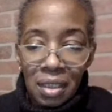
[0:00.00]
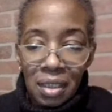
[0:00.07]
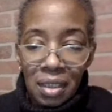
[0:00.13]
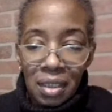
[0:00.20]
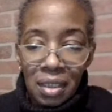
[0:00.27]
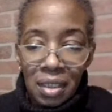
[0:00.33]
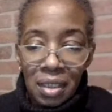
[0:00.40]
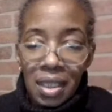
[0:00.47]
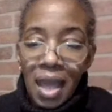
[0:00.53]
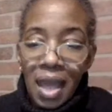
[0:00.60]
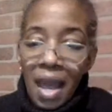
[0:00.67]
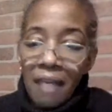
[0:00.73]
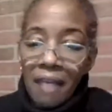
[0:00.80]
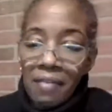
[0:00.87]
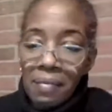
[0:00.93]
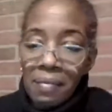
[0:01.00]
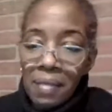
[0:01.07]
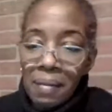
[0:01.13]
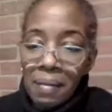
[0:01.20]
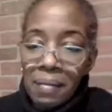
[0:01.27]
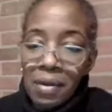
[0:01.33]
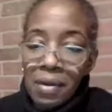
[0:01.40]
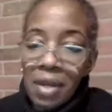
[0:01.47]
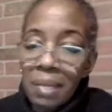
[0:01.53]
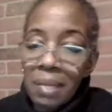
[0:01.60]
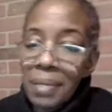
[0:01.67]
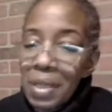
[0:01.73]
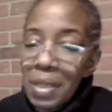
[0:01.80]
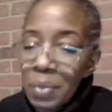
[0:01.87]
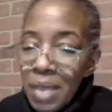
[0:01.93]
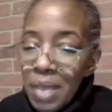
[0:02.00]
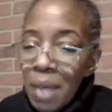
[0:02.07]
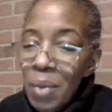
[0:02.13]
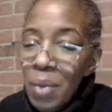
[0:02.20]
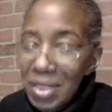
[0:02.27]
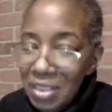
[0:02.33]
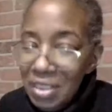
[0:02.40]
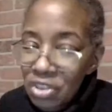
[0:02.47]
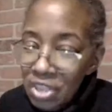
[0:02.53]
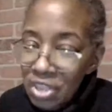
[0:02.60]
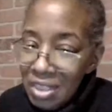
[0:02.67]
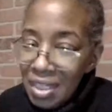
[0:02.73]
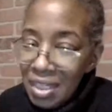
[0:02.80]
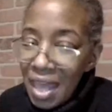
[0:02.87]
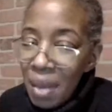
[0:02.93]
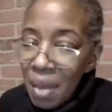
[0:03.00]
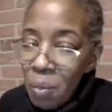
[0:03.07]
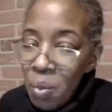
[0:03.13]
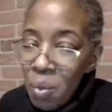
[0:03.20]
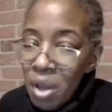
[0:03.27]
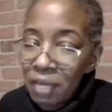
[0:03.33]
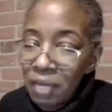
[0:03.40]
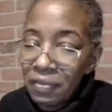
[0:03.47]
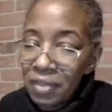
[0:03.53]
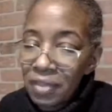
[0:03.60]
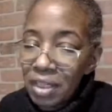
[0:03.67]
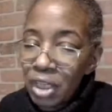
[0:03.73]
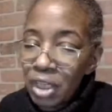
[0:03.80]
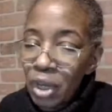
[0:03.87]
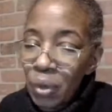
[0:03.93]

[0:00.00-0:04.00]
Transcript: Yeah, I remember, but was it just that one video?